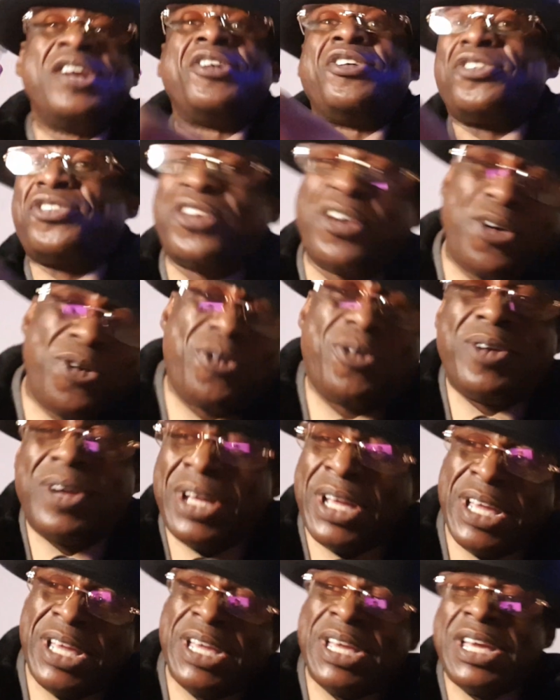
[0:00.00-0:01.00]
So,
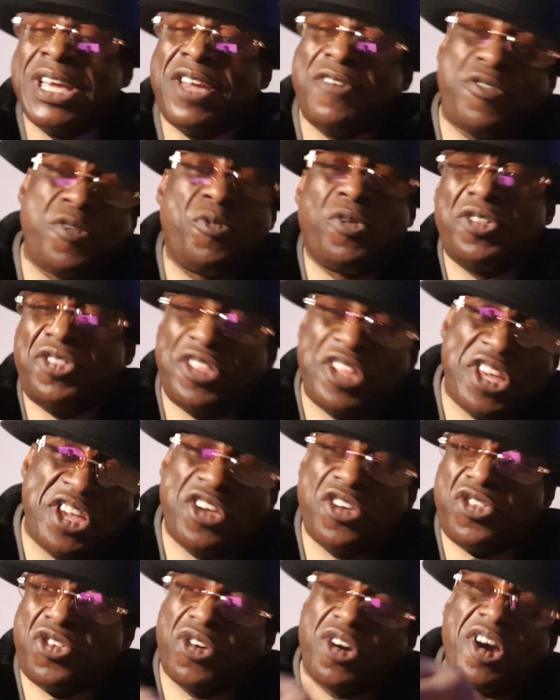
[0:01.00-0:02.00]
if you want
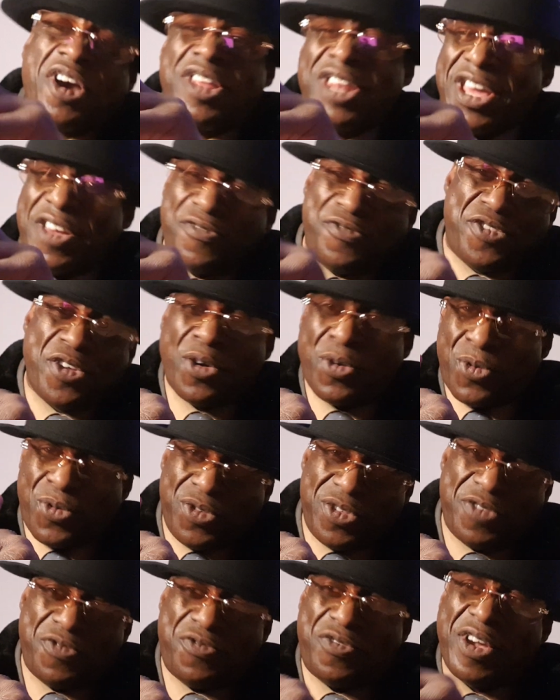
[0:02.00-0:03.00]
these, you can't have those.
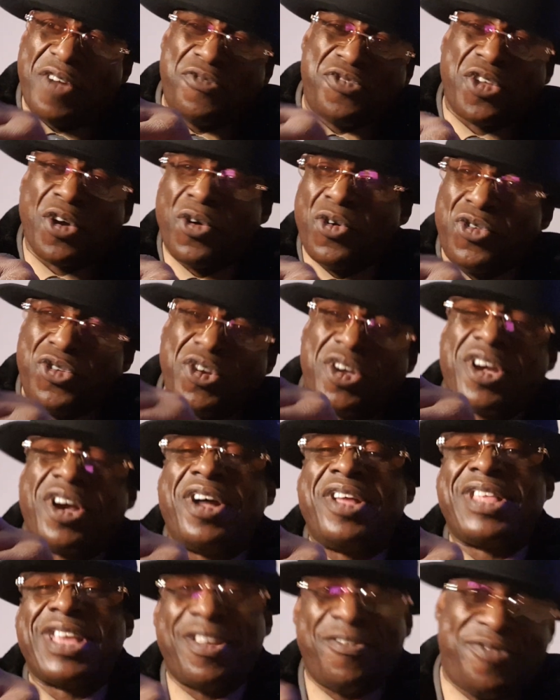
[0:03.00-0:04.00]
If you have those, you
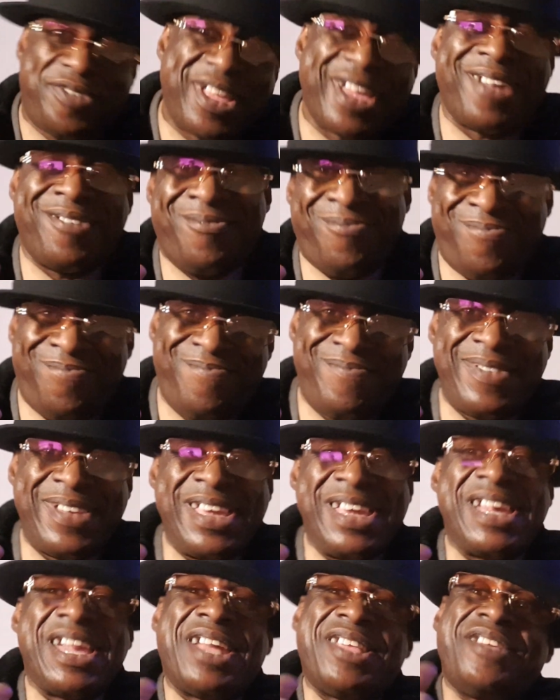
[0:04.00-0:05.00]
can't have them.
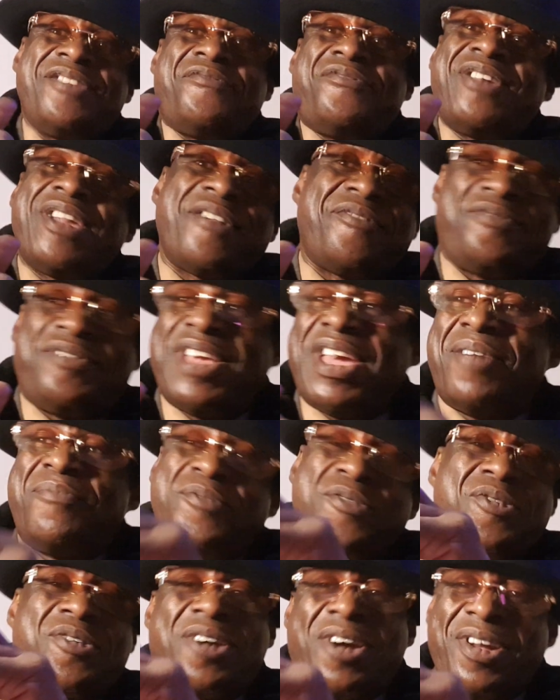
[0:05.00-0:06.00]
And if you have them,
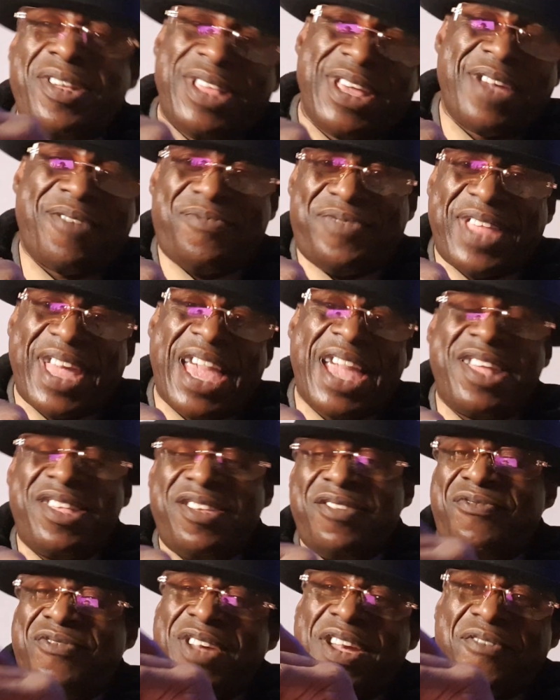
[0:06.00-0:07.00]
you can't have that. And
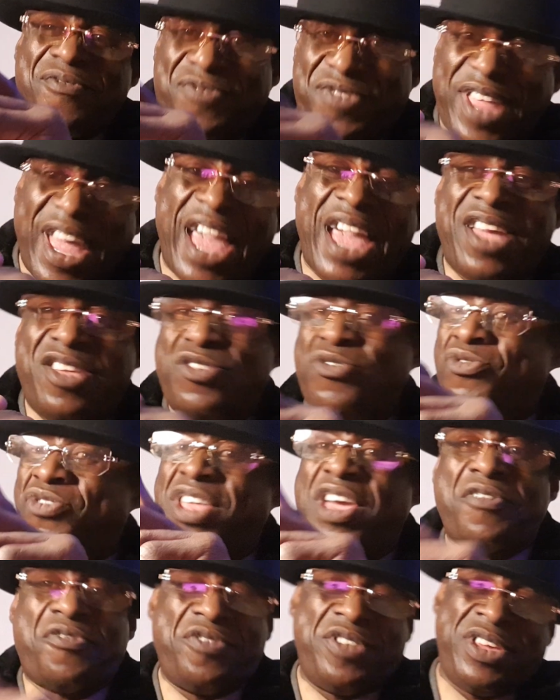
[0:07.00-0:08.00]
if you have that, you
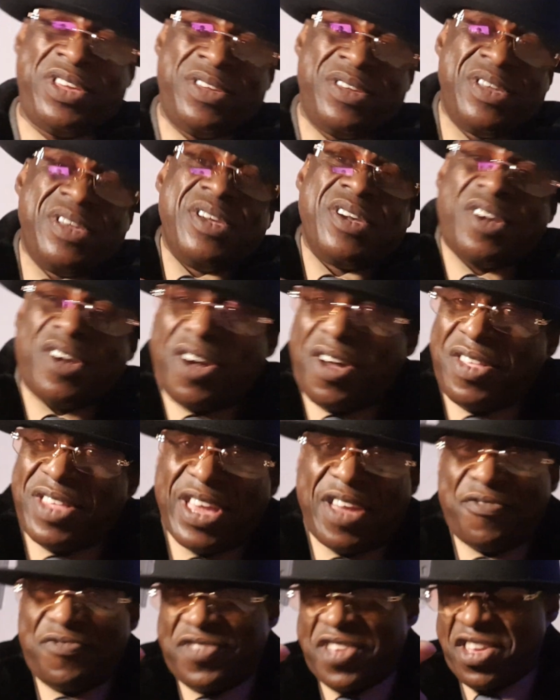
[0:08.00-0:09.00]
definitely can't
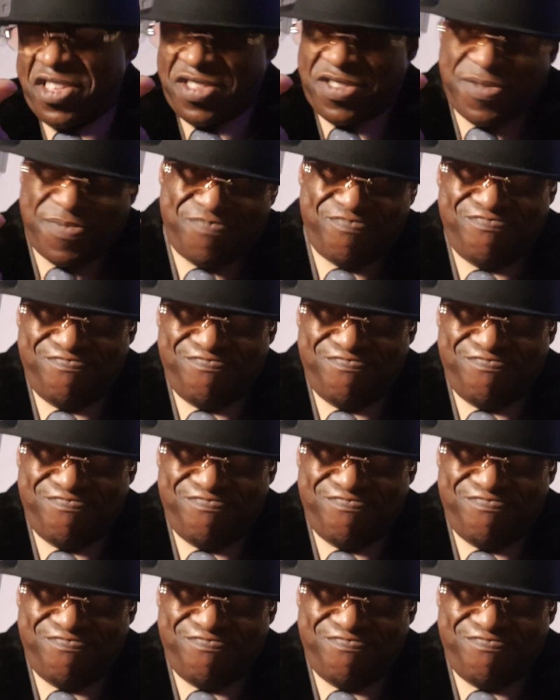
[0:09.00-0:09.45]
have this.